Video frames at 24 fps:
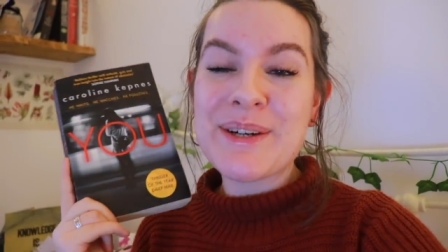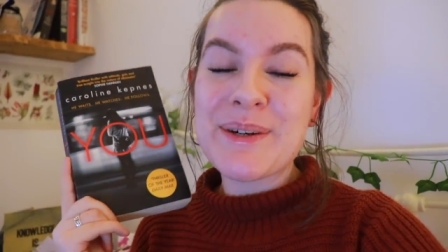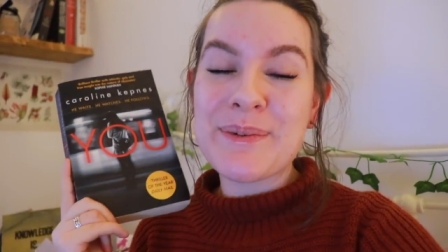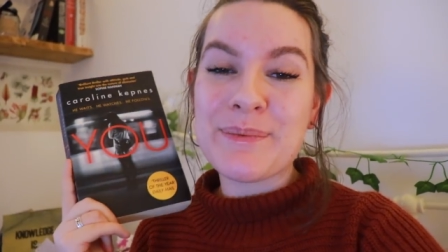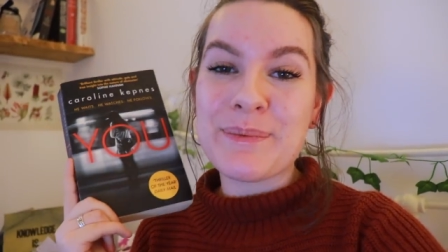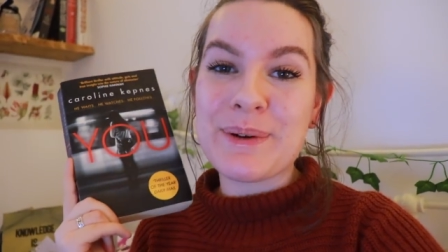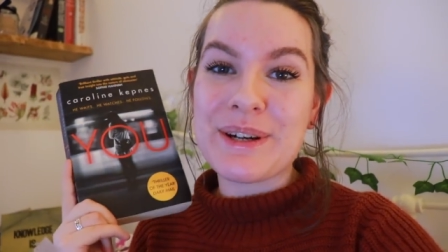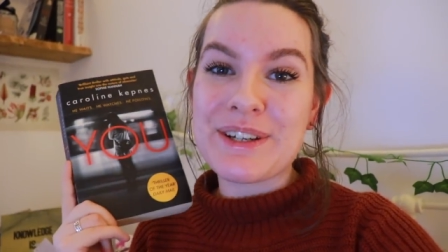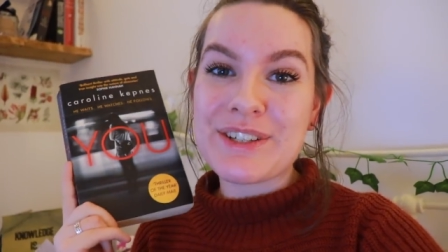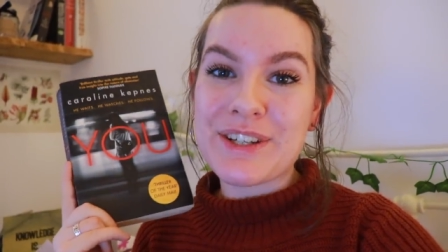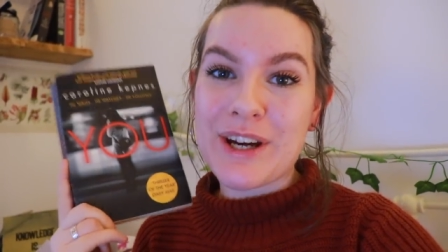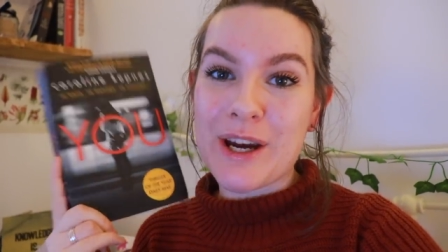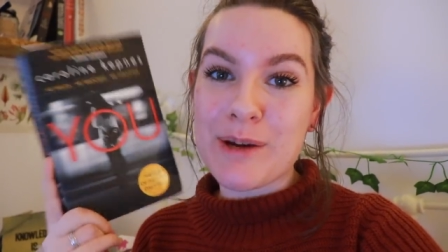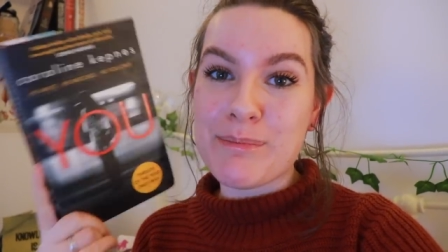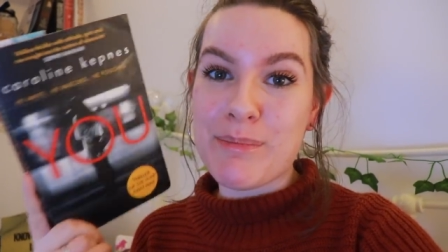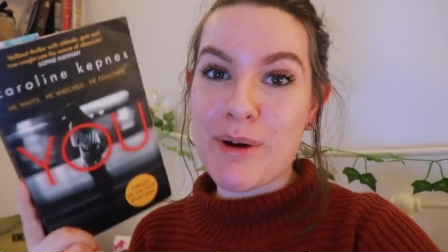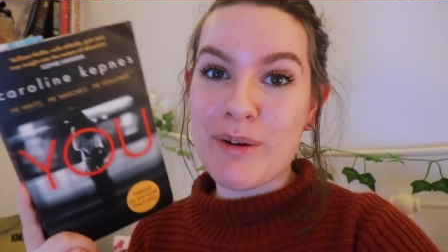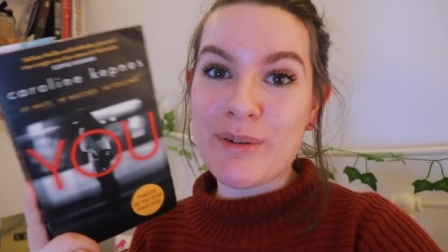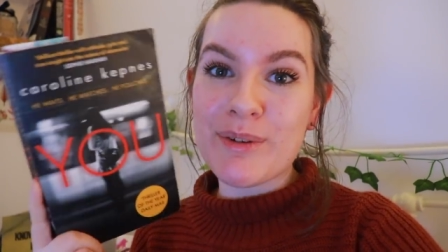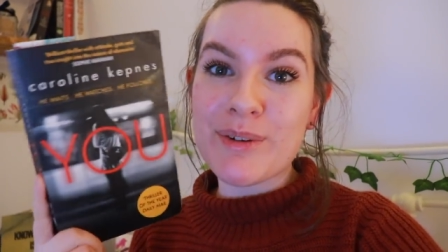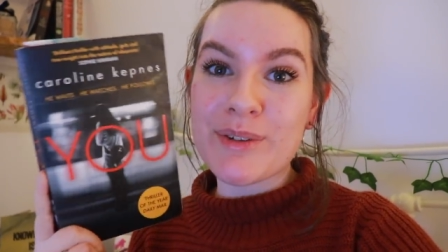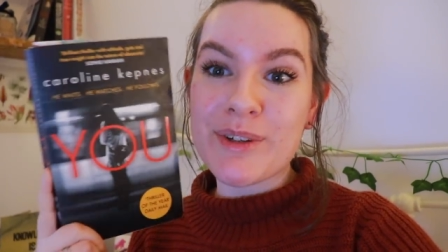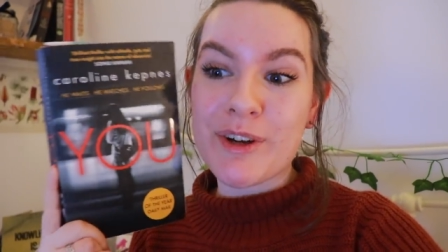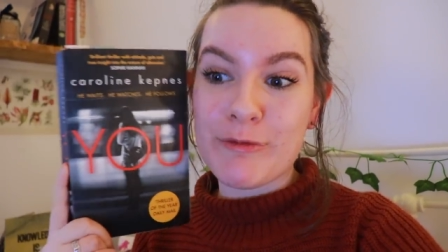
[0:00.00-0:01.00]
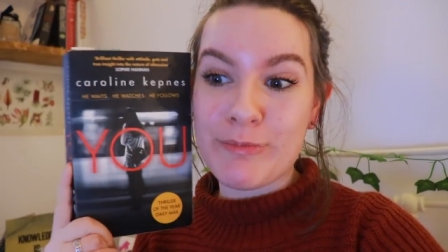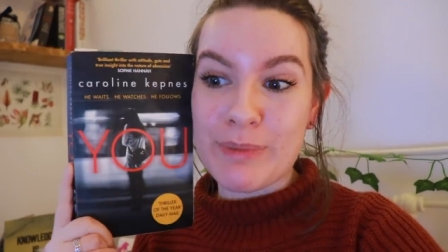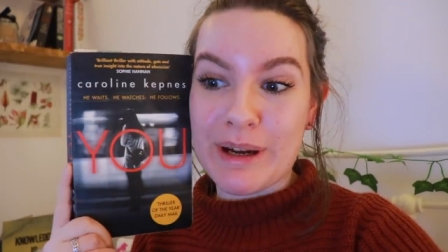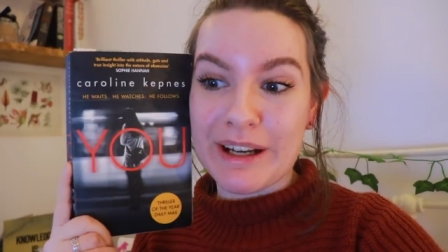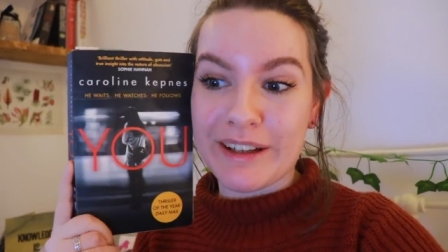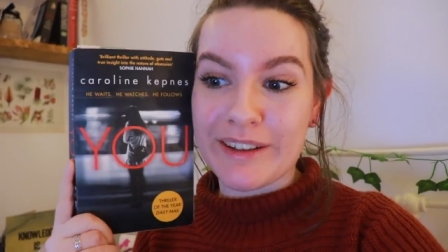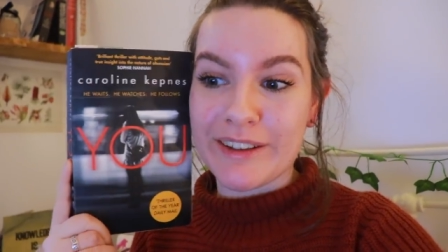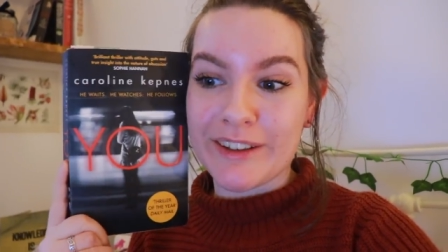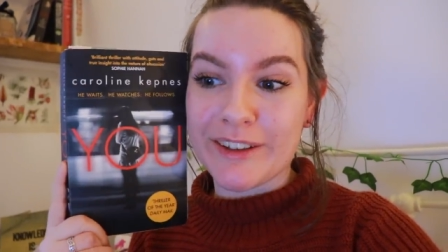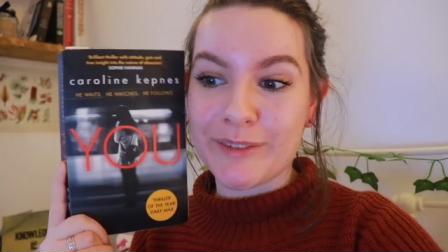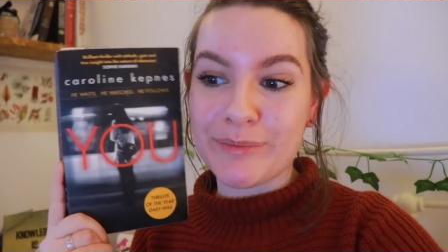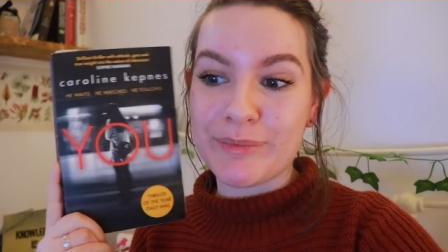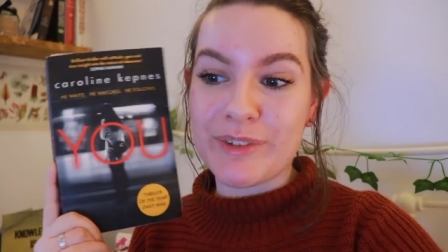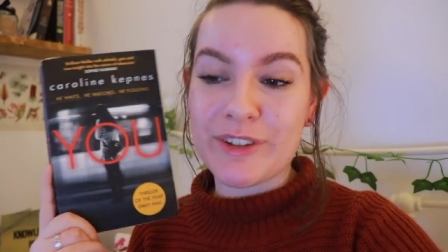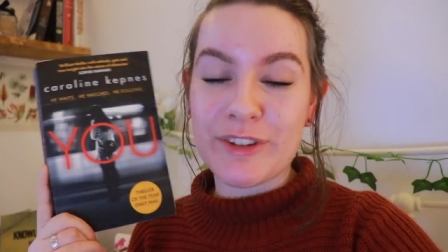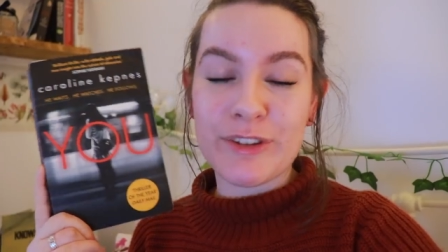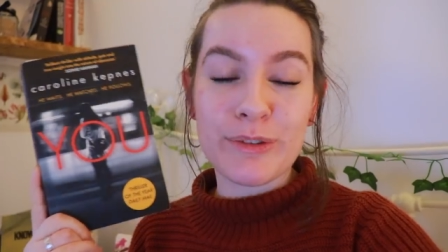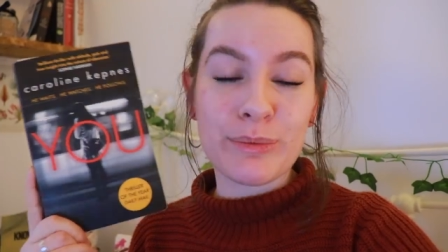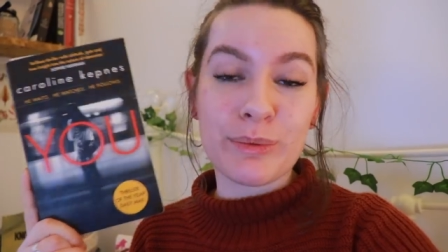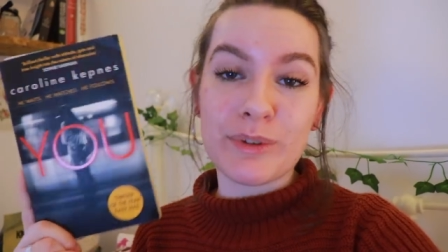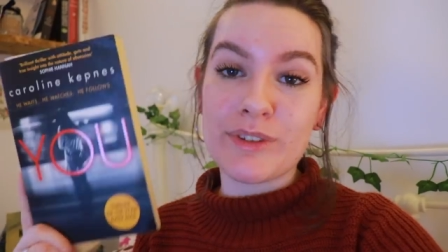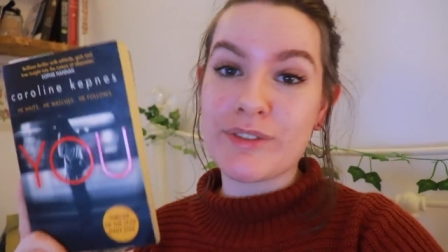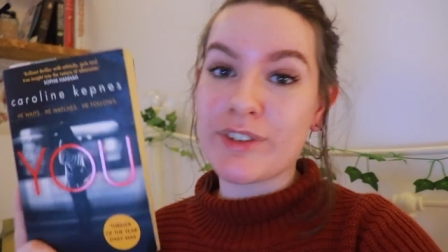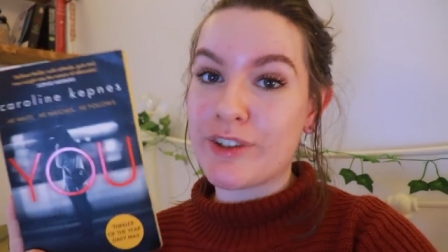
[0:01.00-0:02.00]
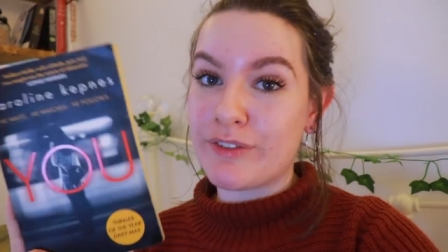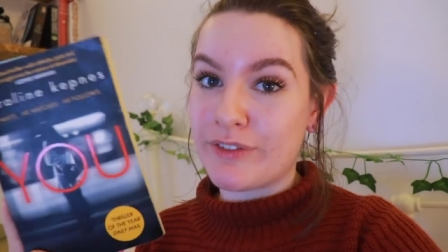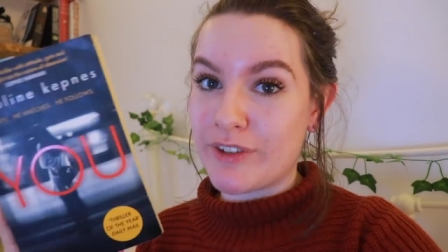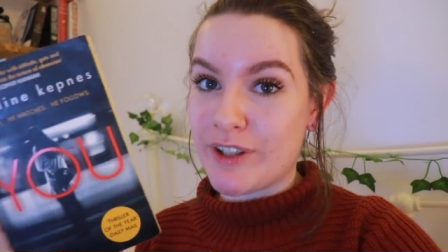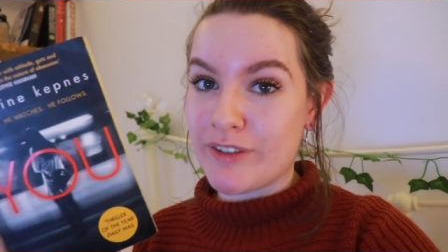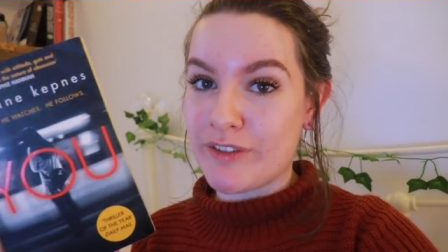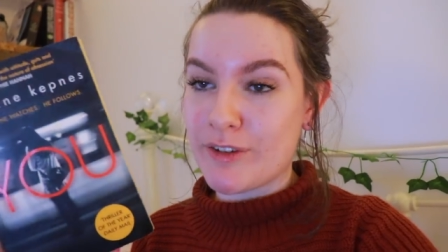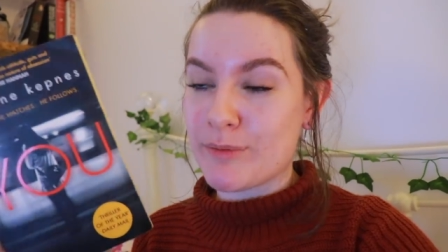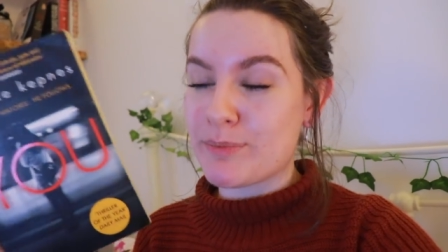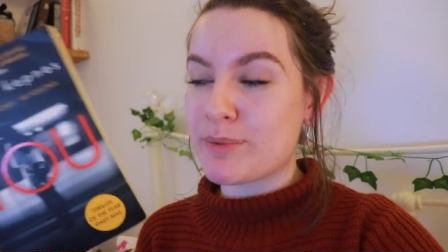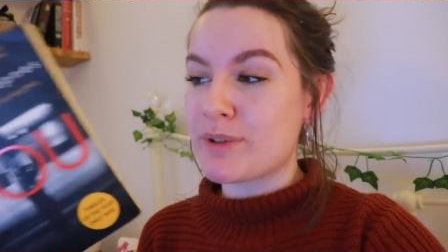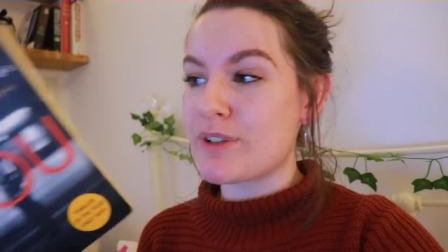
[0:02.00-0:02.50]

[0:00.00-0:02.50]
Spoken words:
which I borrowed off Becca. This is one of her favorite